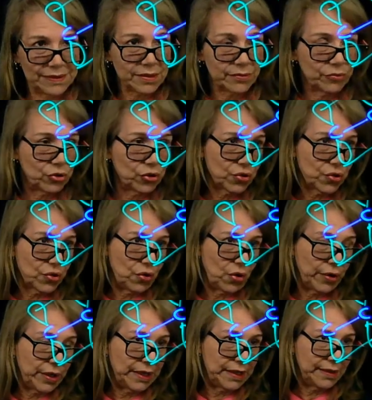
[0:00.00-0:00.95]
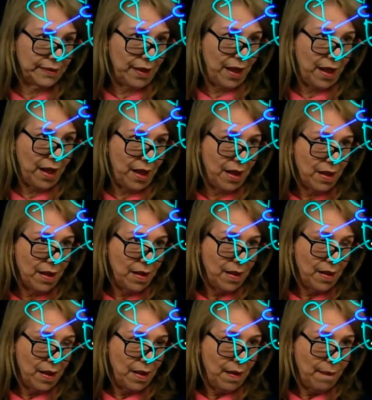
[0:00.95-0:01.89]
just drawing the
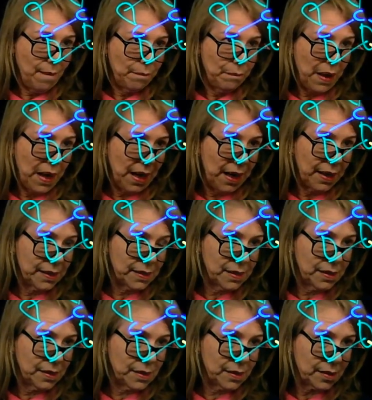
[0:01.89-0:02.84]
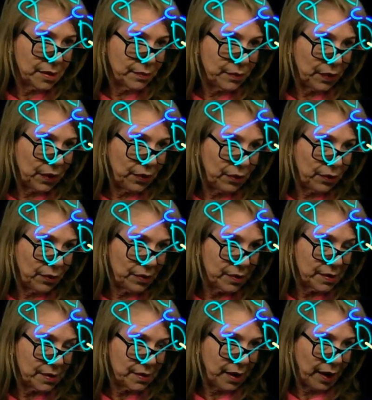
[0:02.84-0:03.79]
pi system here,
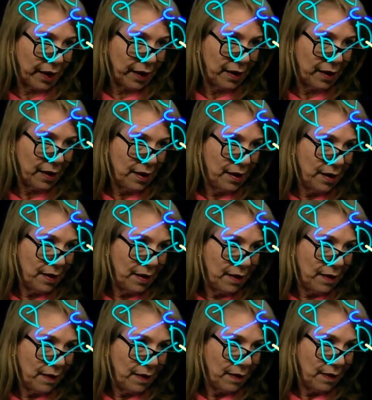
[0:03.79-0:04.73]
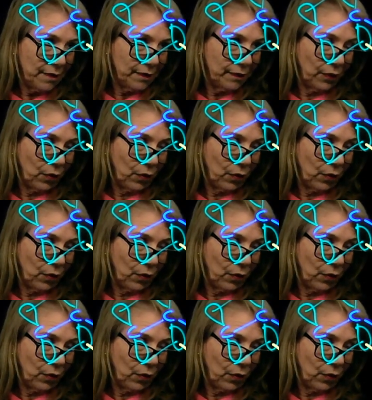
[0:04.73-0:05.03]
say. So